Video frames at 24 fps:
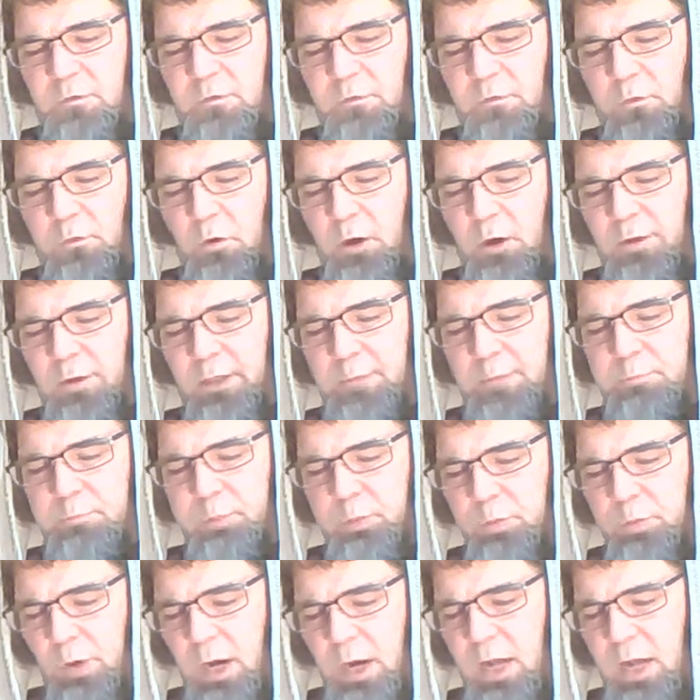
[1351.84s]
for the
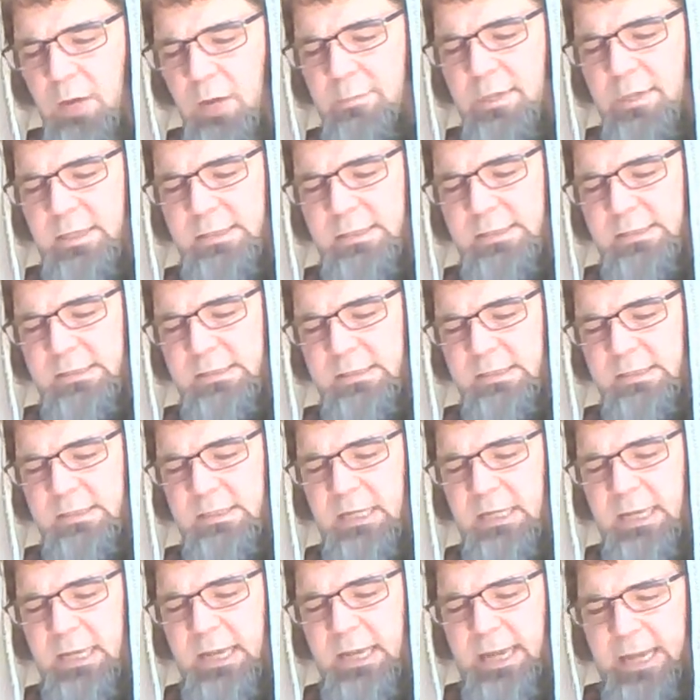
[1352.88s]
promise
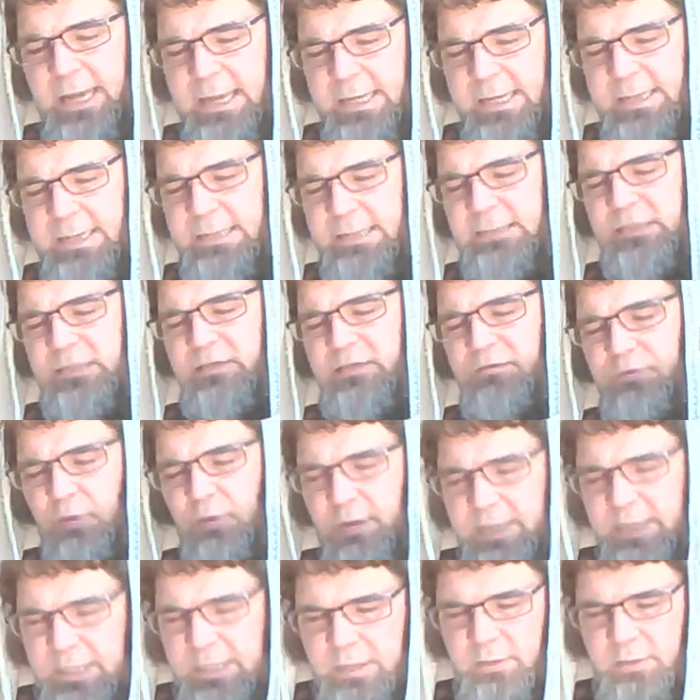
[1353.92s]
is
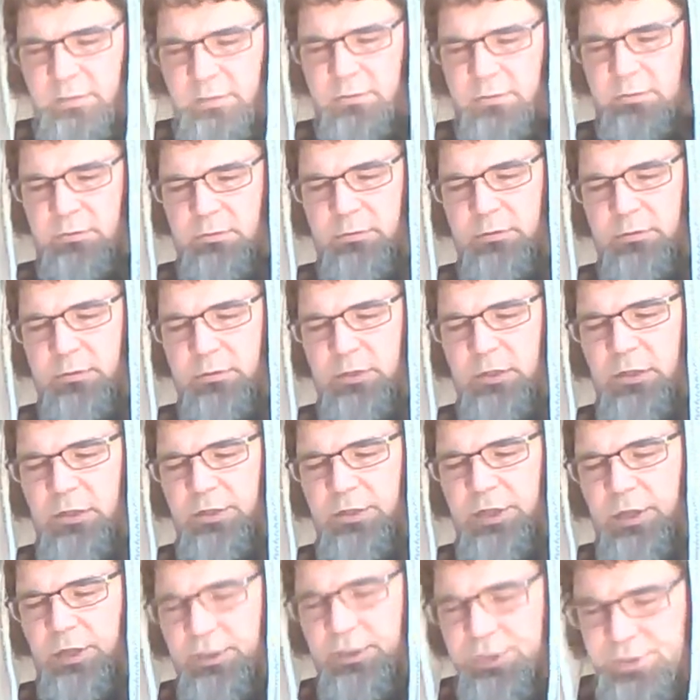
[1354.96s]
for you,
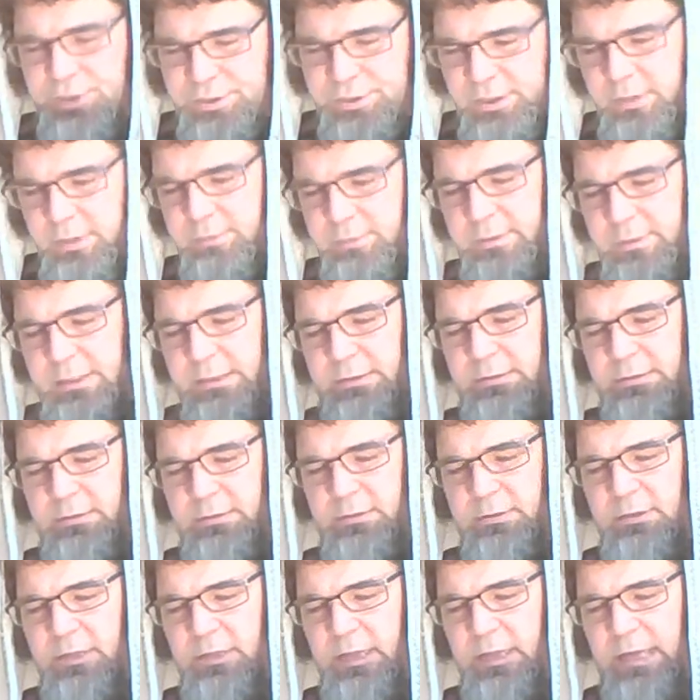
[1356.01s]
your children,
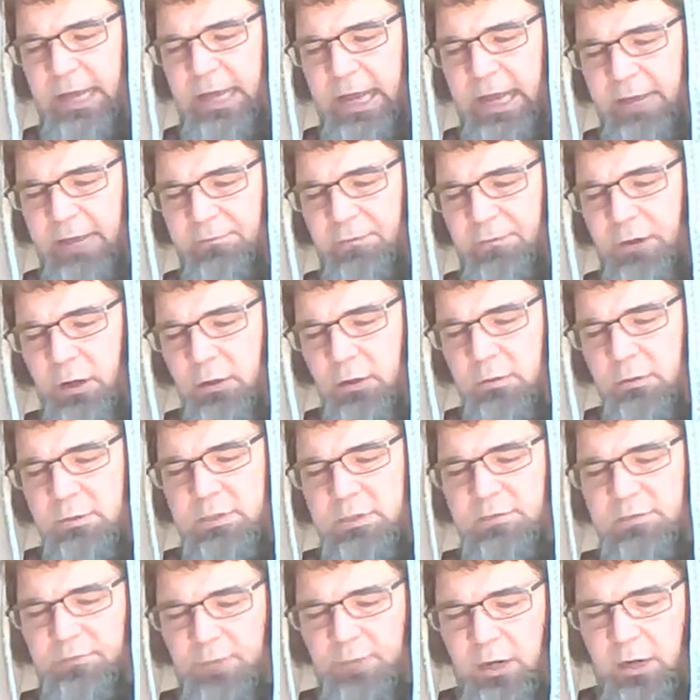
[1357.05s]
and those
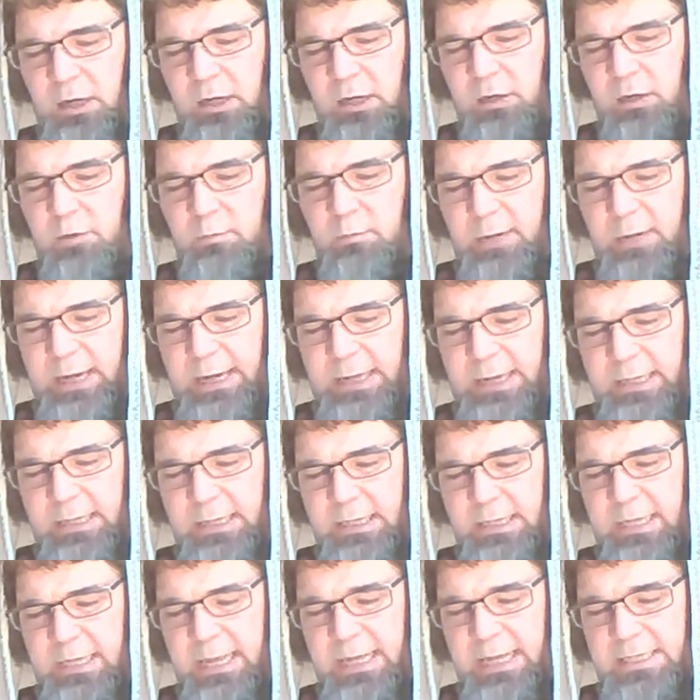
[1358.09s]
far away,
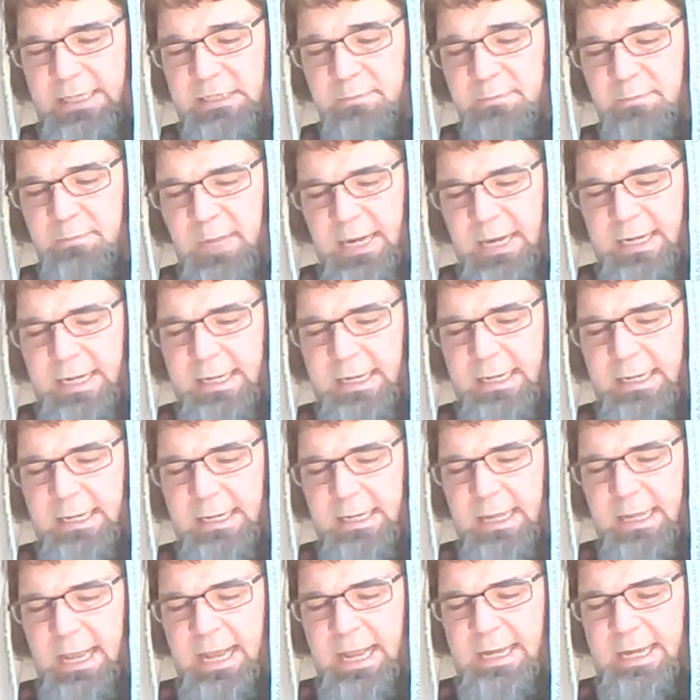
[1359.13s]
as many
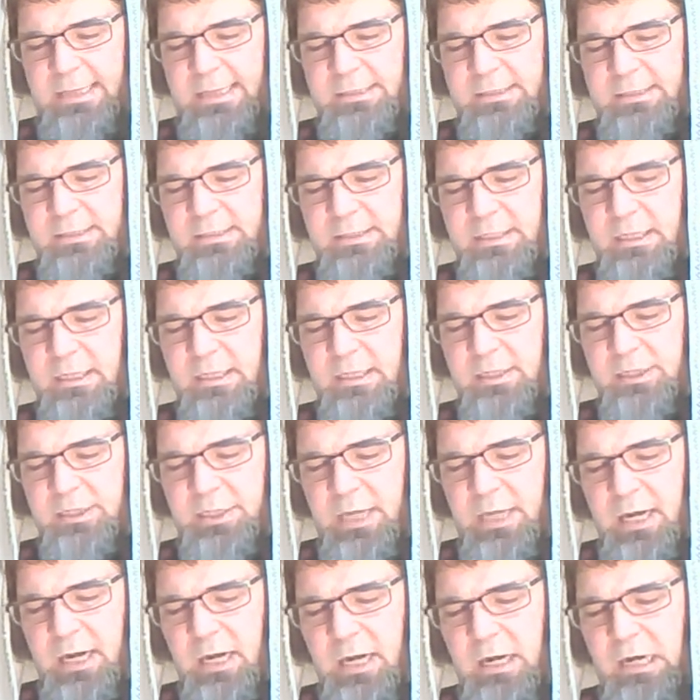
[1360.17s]
as
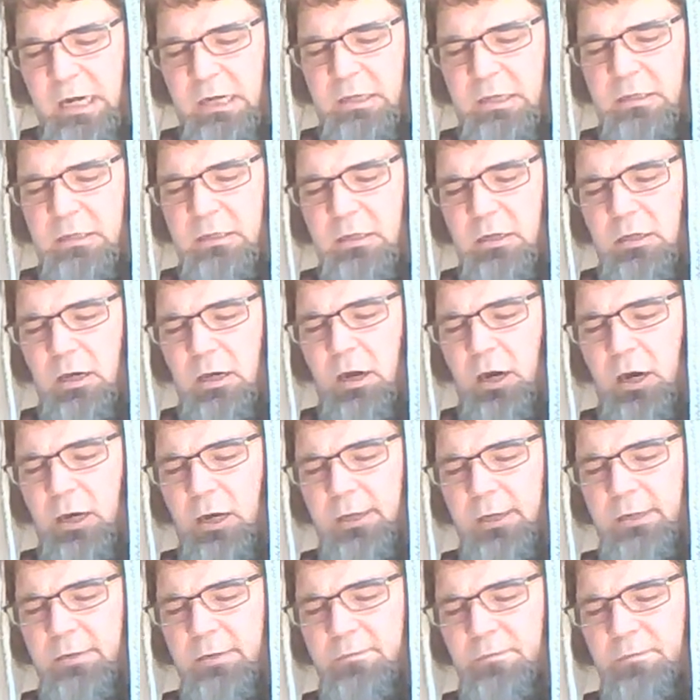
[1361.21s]
Yah,
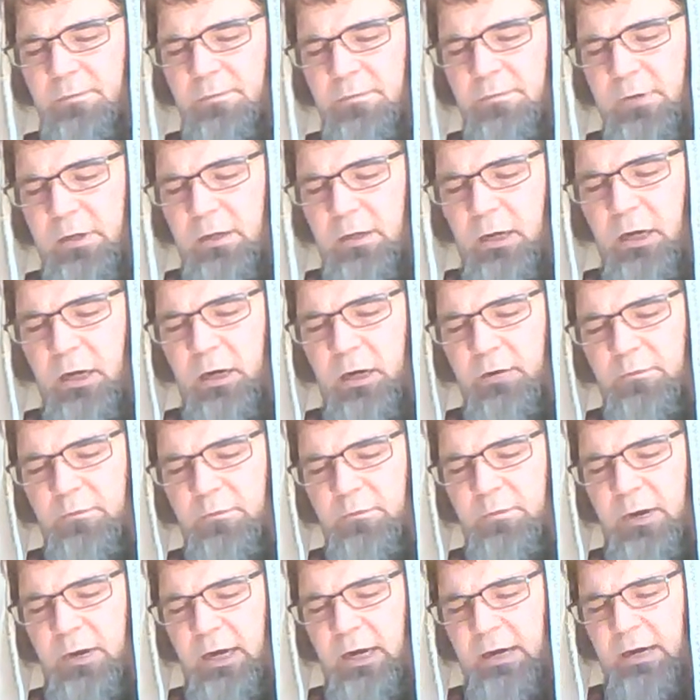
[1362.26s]
our, our
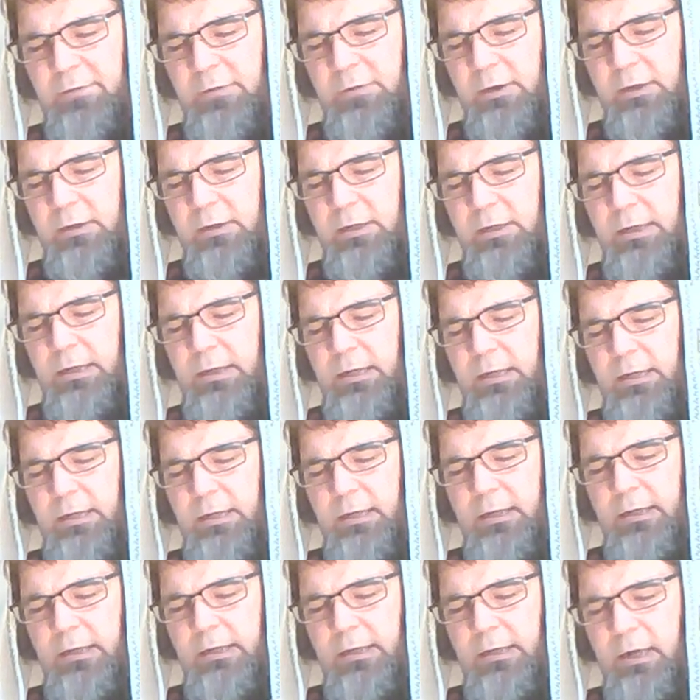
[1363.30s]
Father,
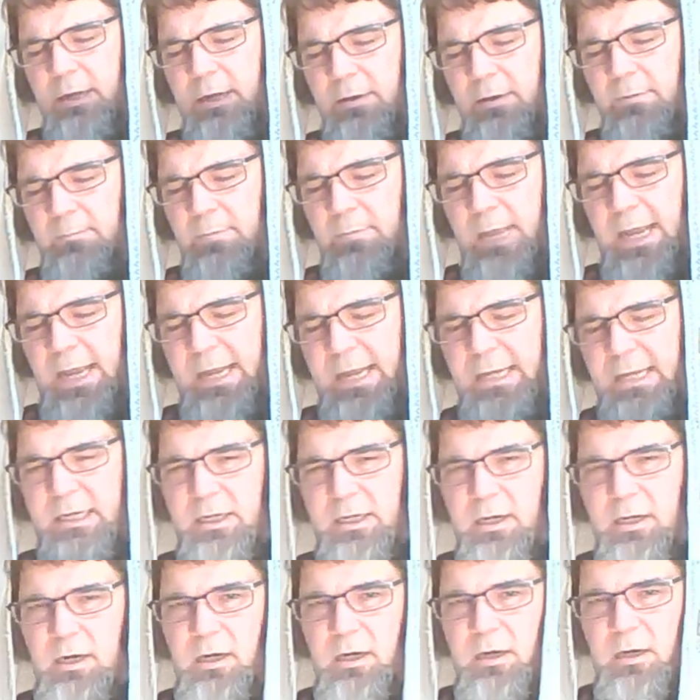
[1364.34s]
may
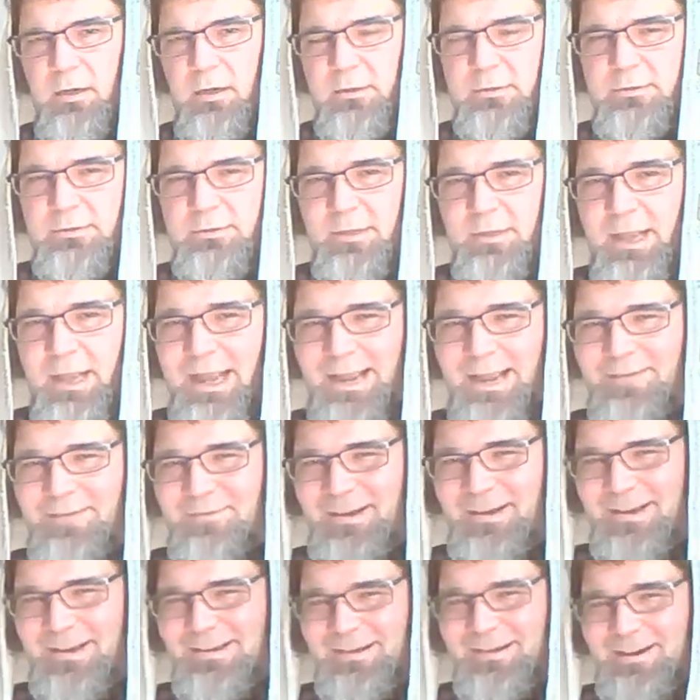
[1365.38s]
call.
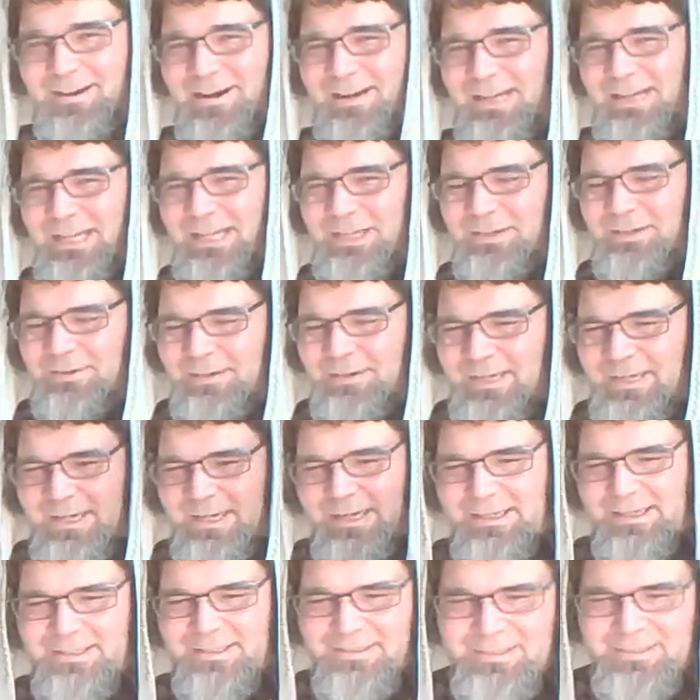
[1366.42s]
Amen.
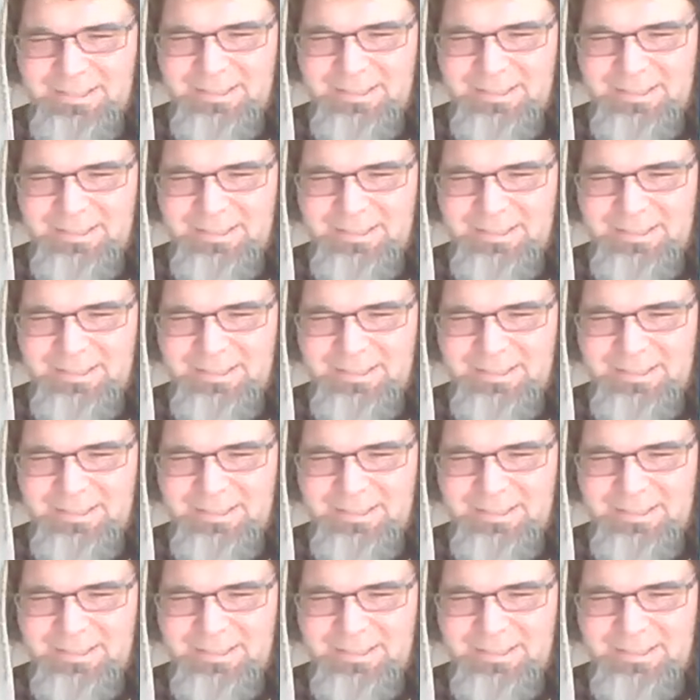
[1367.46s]
Hallelujah.